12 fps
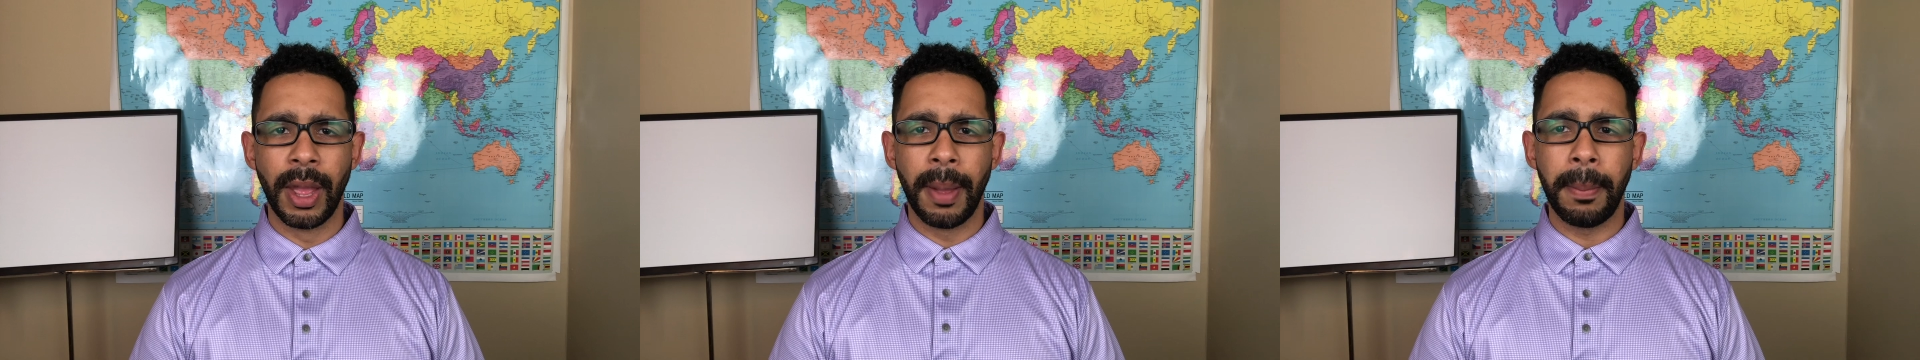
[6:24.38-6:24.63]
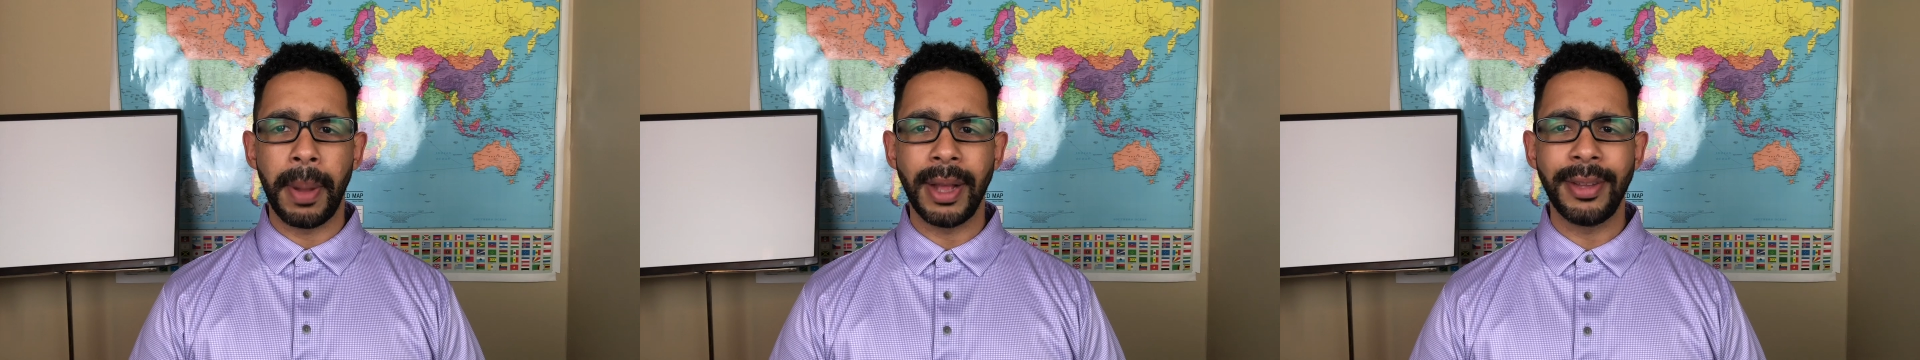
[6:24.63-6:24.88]

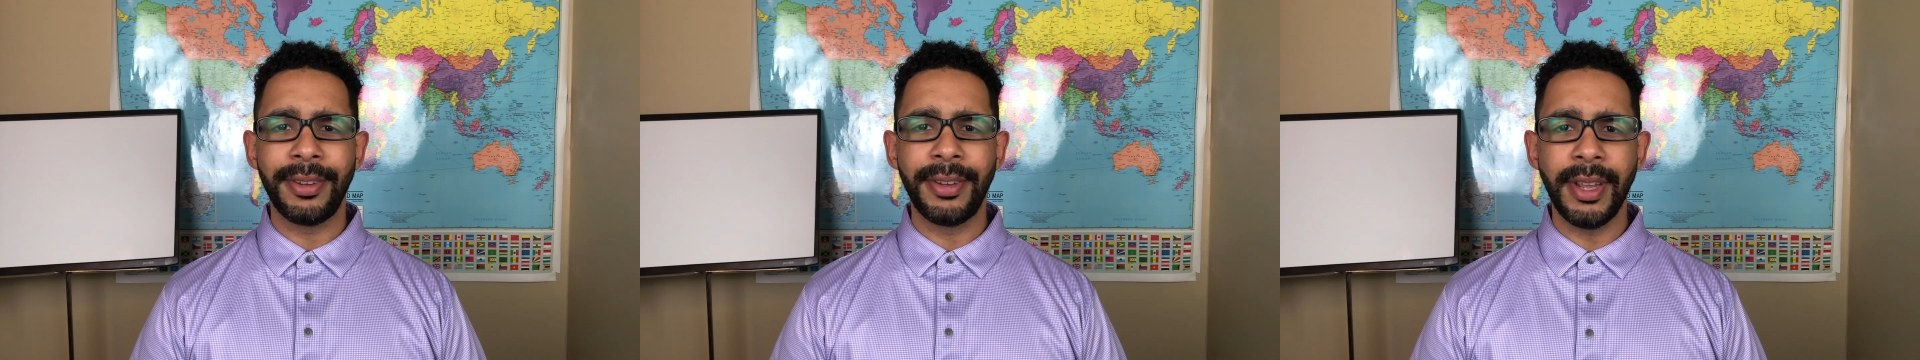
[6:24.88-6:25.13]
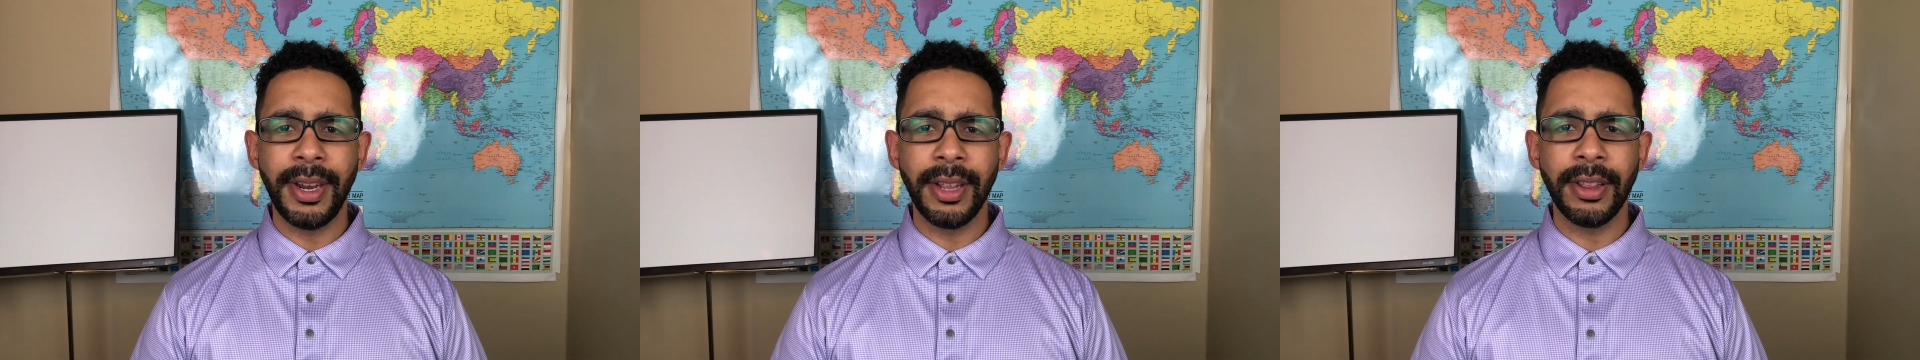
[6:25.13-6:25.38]
By
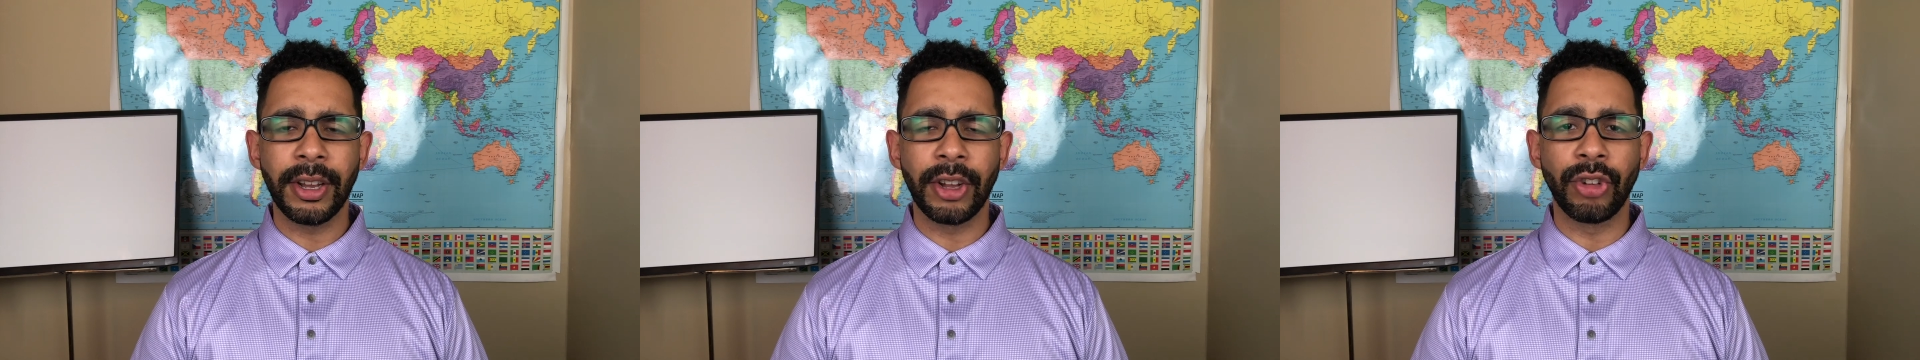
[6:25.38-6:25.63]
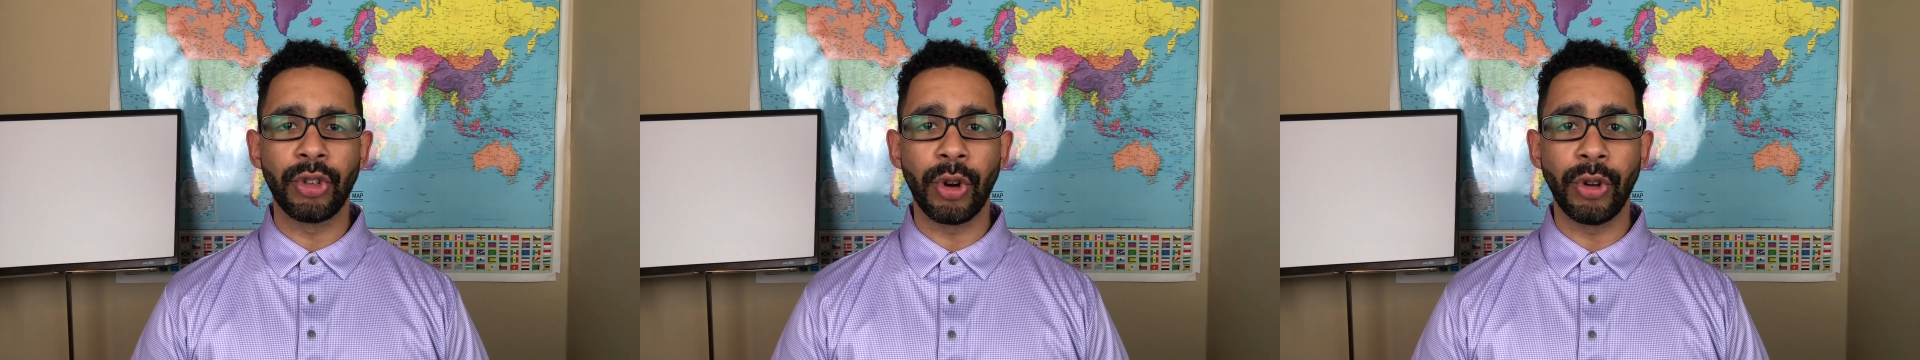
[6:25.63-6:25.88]
ceding the
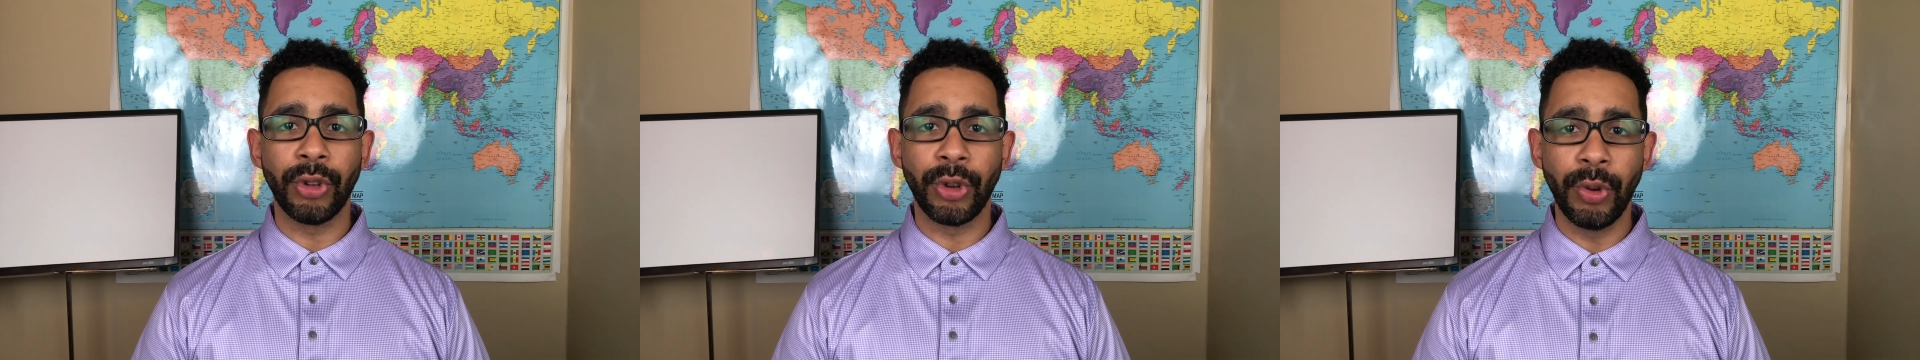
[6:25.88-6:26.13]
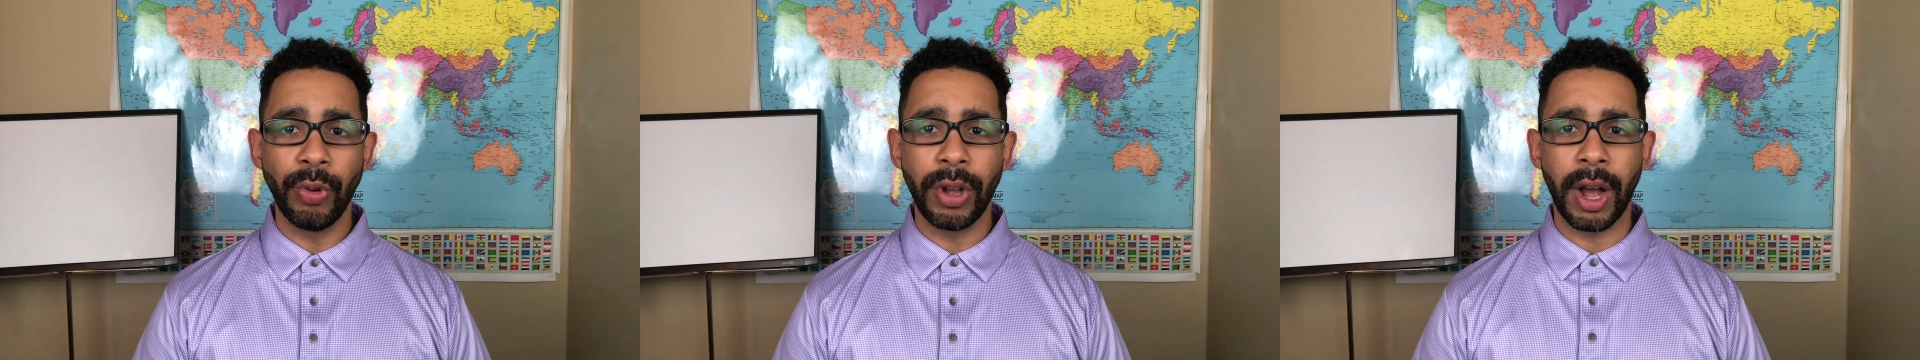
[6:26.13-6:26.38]
control
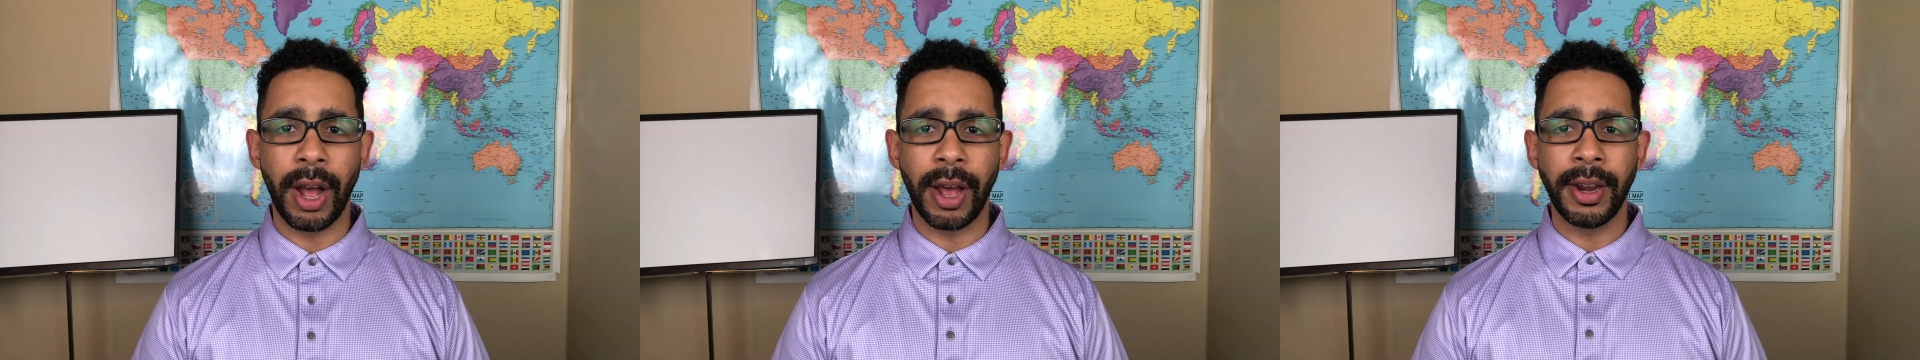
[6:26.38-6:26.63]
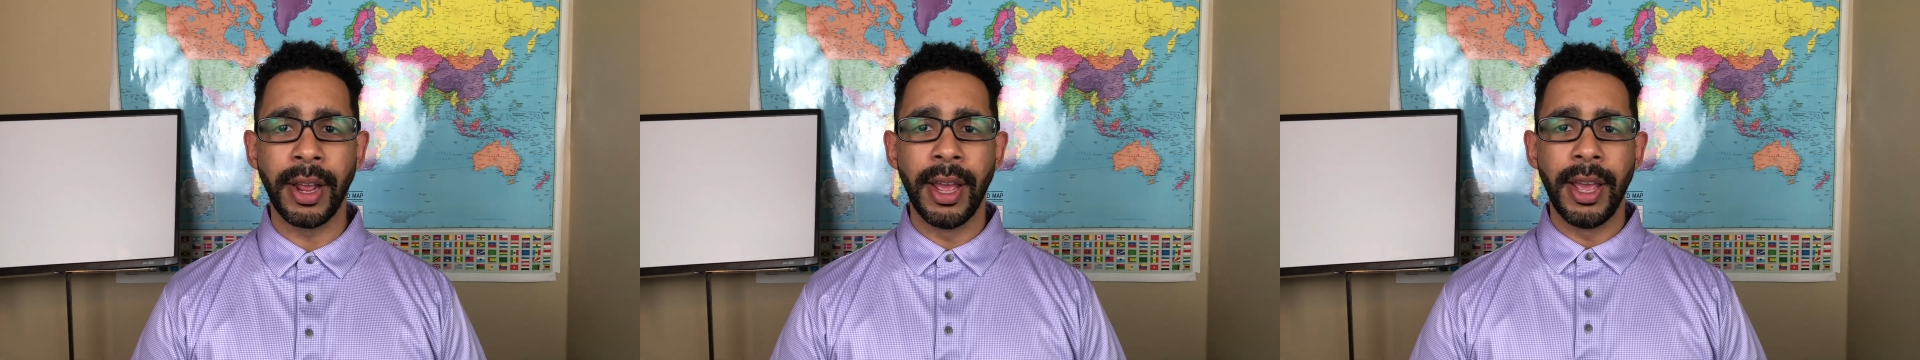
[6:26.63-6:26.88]
to
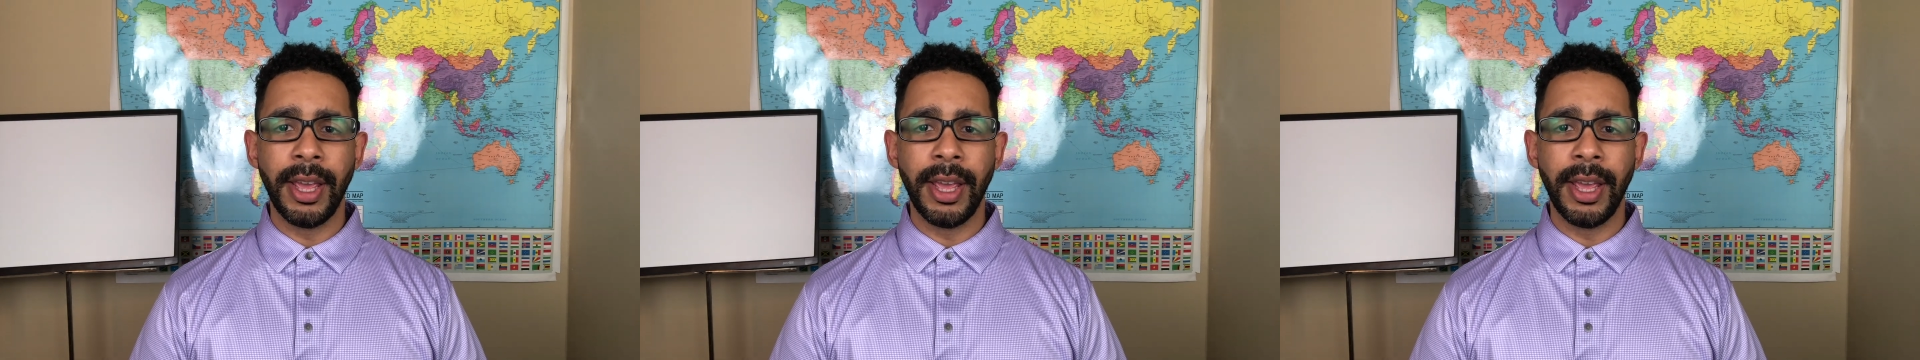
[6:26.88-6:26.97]
God,